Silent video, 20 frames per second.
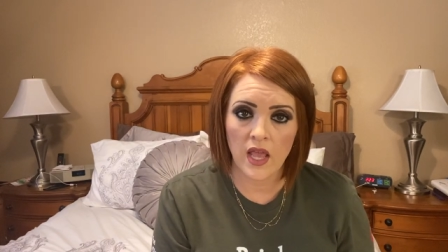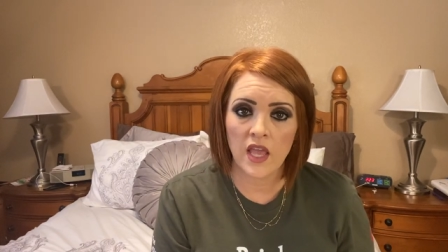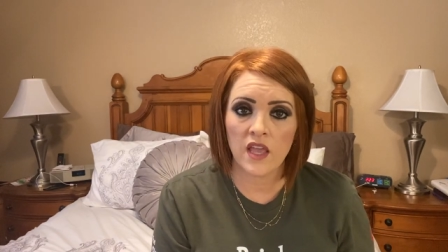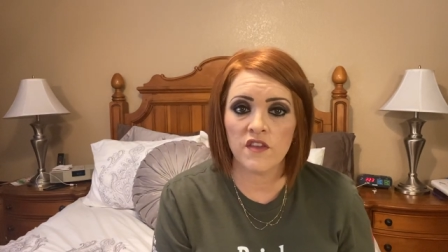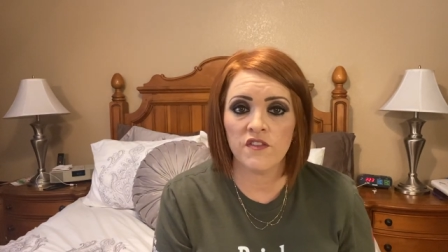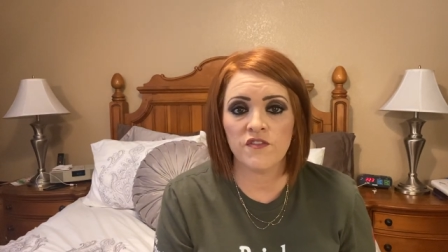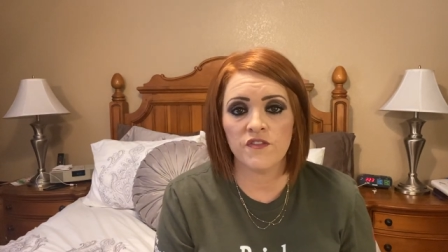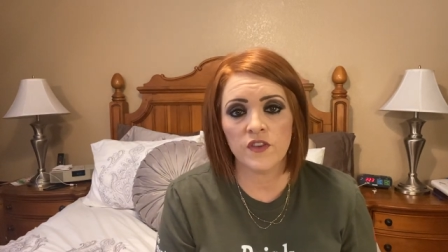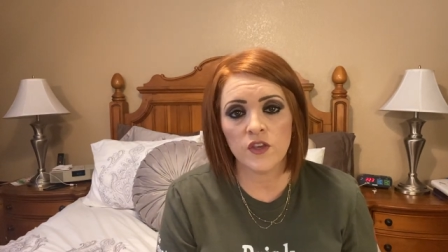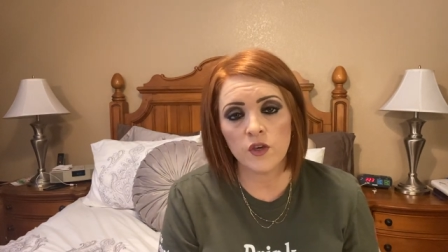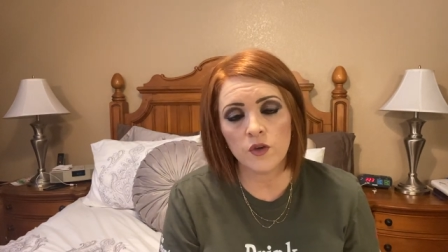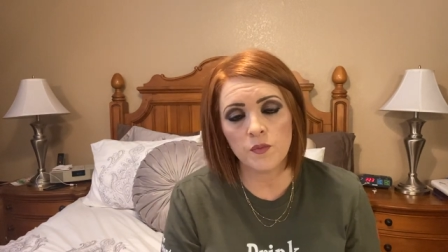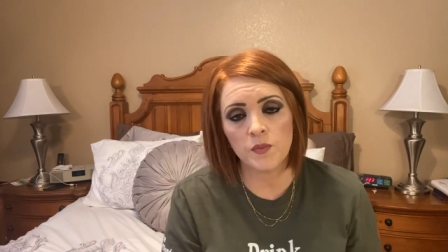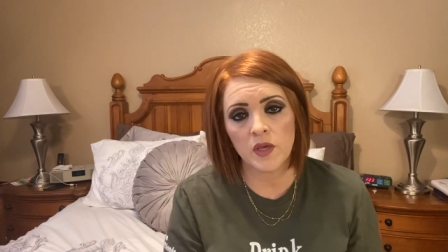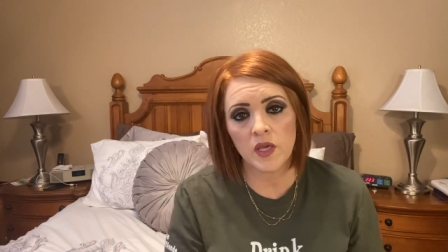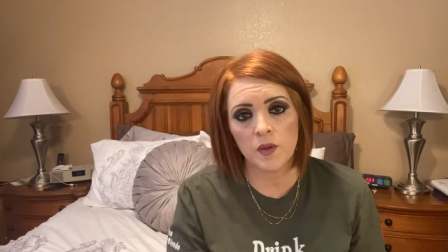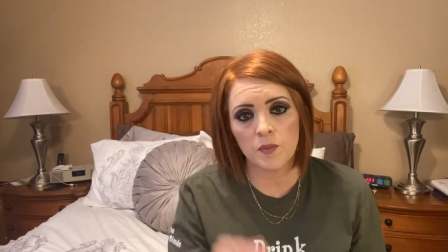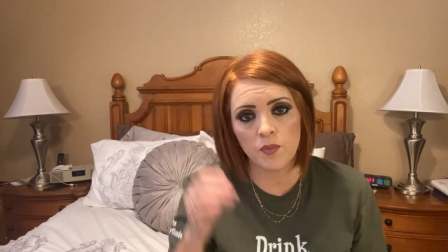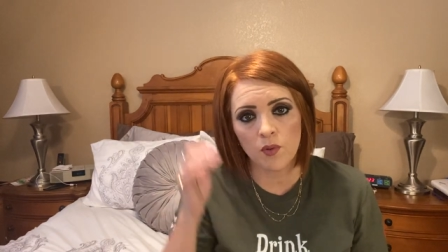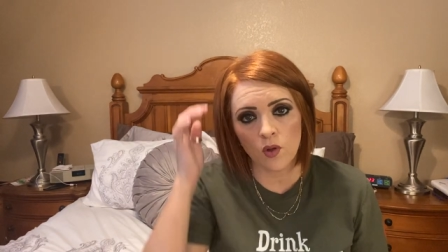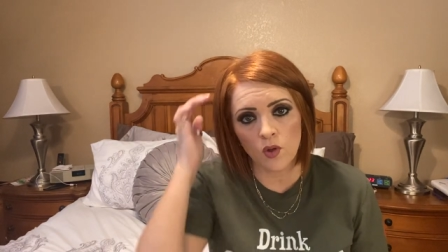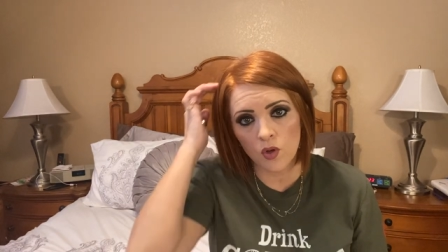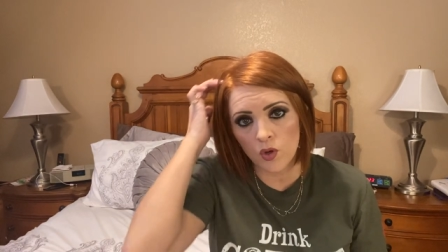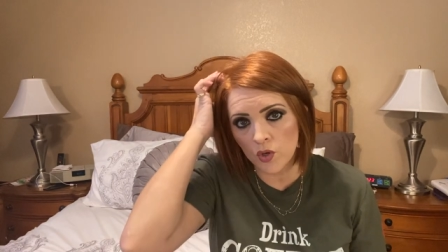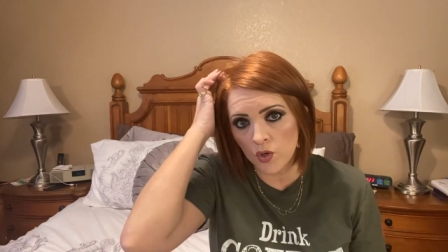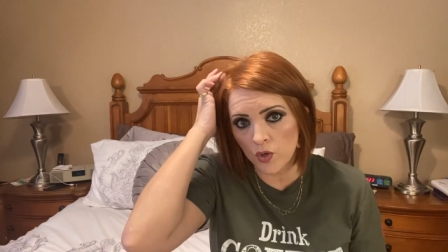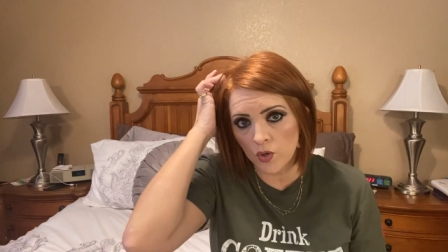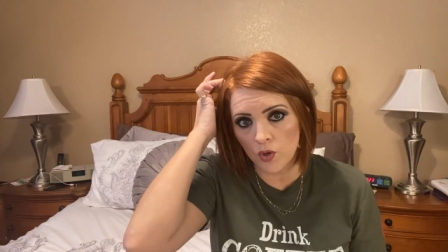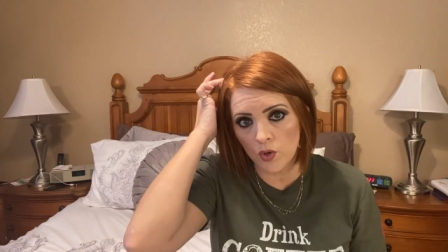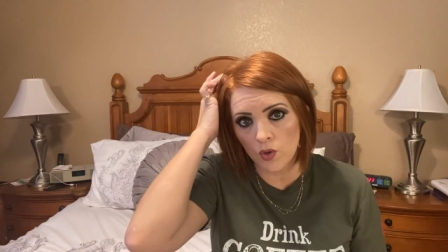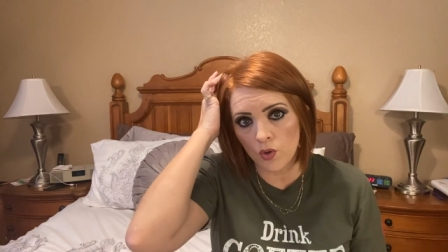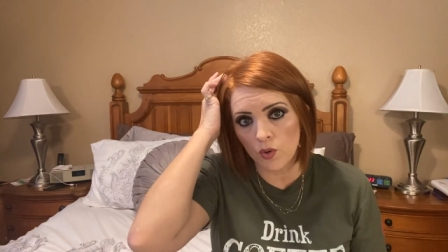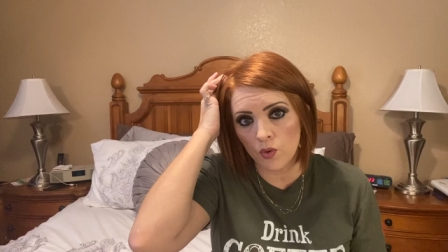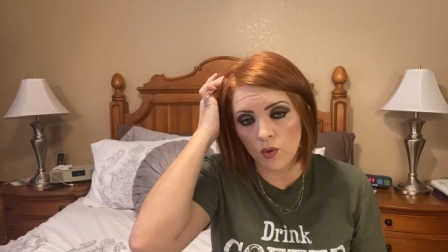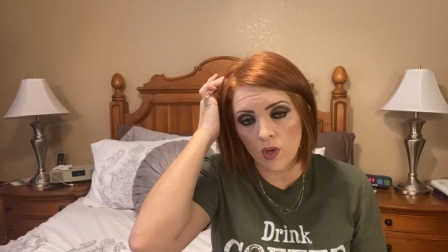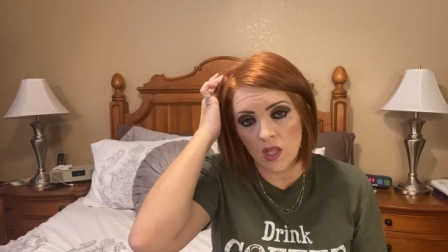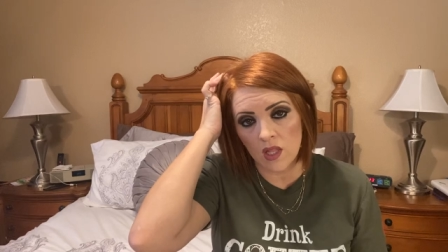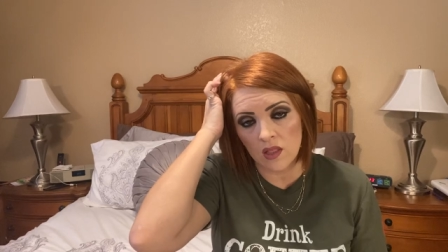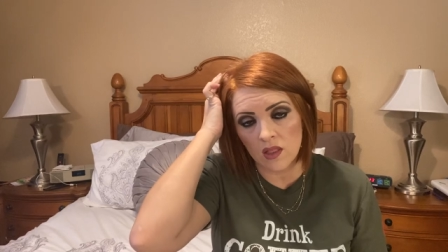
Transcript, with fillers: a few people who